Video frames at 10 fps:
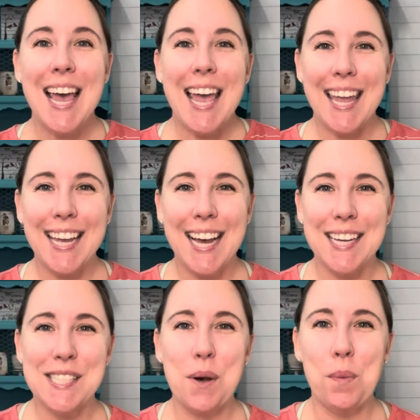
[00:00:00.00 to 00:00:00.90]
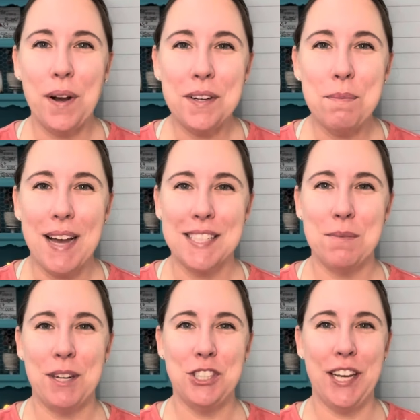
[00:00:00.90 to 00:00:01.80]
Hey guys, welcome back to
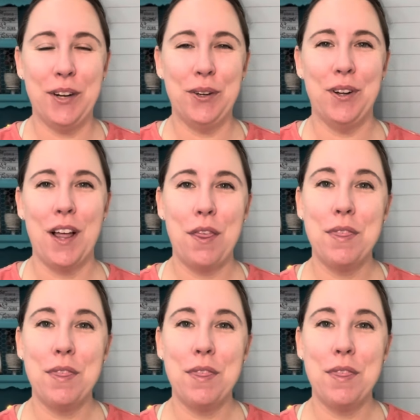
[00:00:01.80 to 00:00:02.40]
my channel.